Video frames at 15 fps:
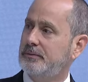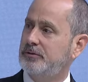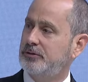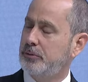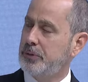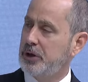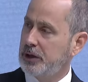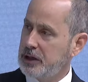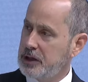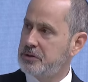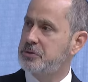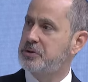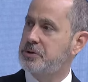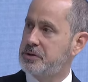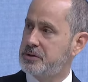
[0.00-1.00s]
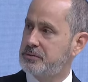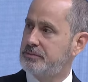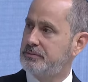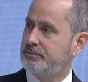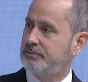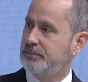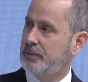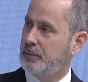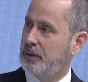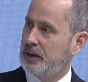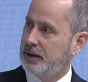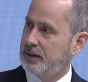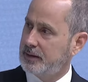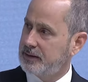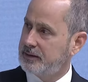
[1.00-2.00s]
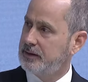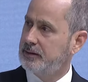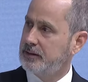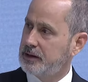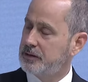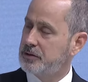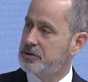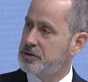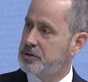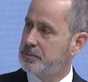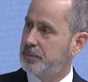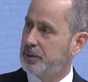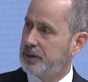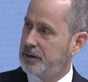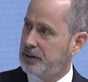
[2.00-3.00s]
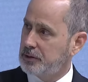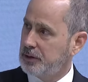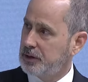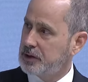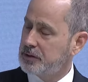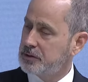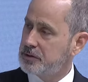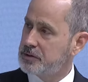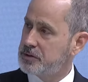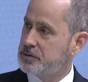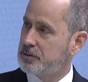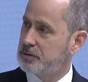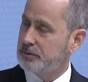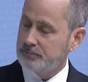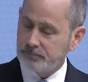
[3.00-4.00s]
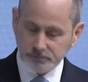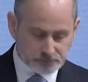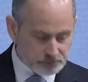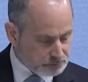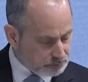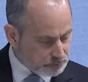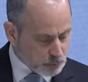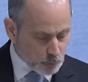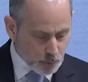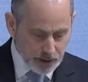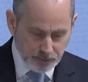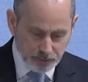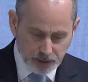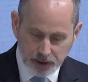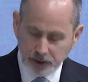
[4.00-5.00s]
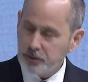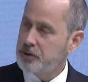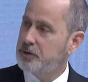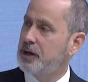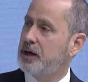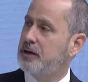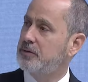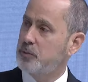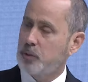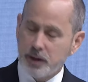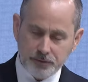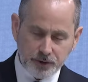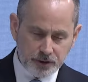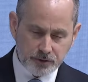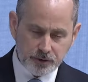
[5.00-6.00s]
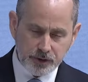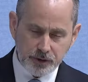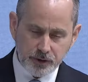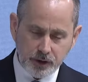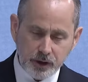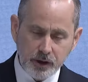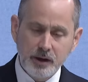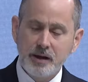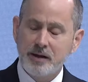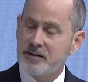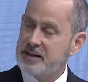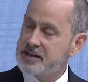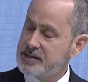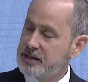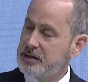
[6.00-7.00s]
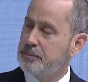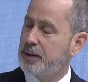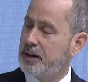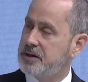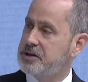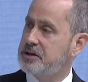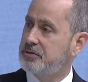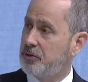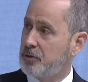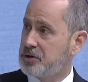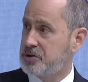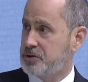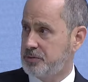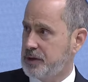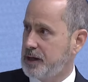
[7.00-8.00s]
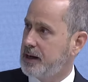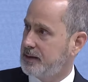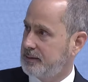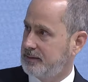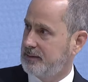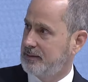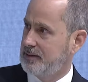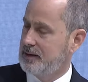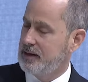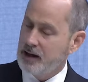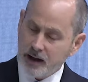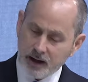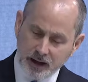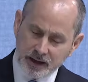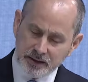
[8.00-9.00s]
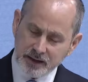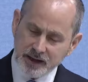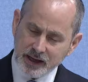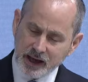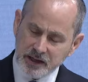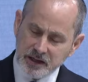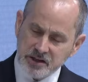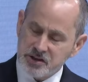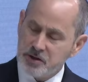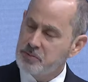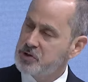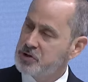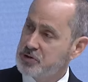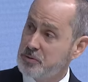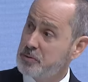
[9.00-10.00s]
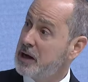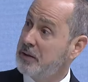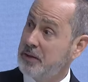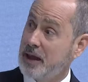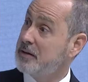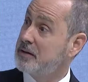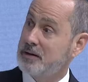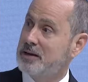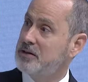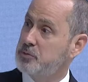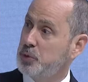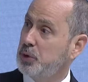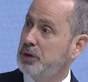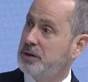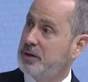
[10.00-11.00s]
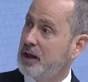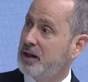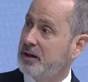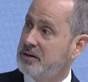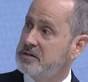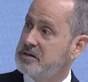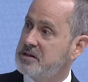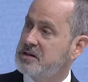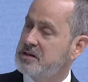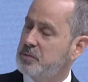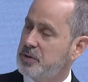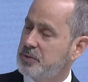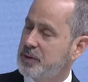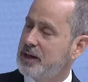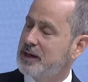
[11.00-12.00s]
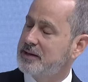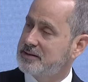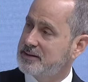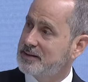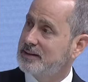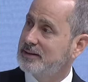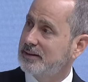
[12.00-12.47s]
from the leaders, elected leaders, political leaders, whatever leader you have in whatever country you are, that set the policy for us to react. I think any assumptions around that is really not consistent with reality.